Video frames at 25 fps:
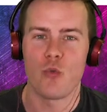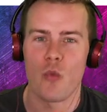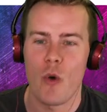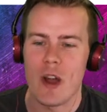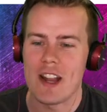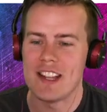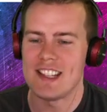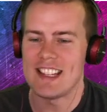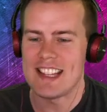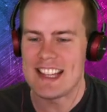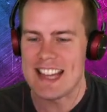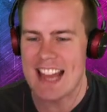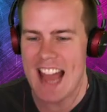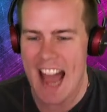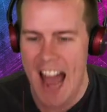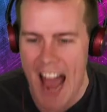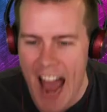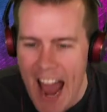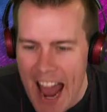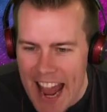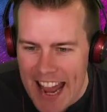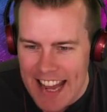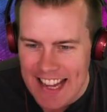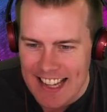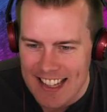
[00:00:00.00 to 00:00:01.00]

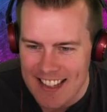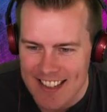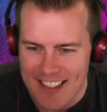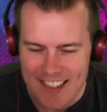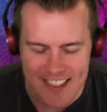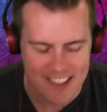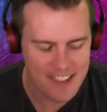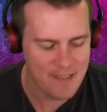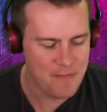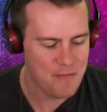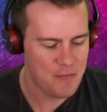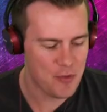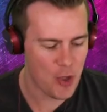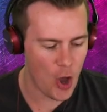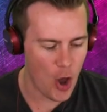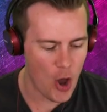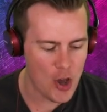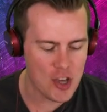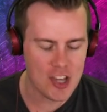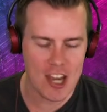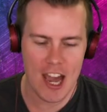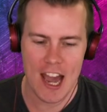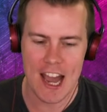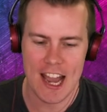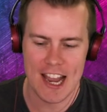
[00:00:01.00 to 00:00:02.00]
twenty-eight.
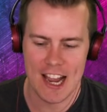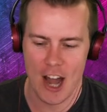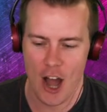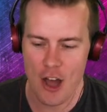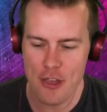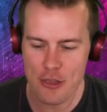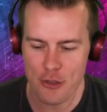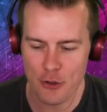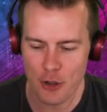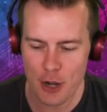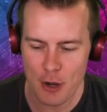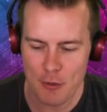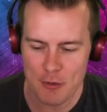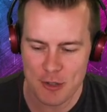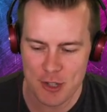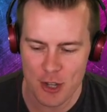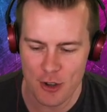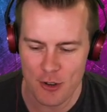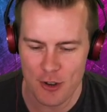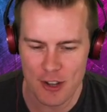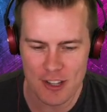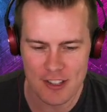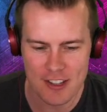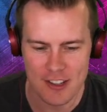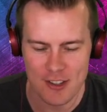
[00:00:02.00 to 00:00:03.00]
Okay, I thought I was
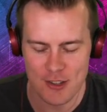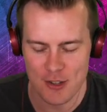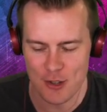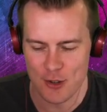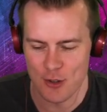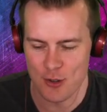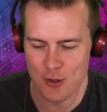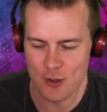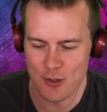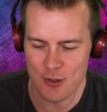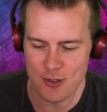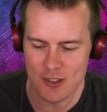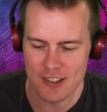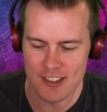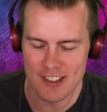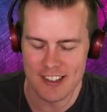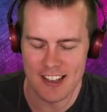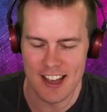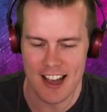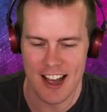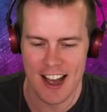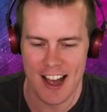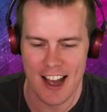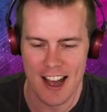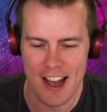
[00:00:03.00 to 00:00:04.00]
going to do
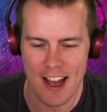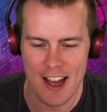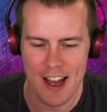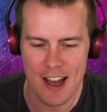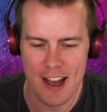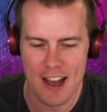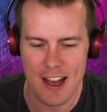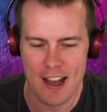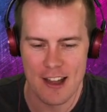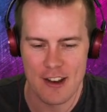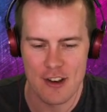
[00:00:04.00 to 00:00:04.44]
uh,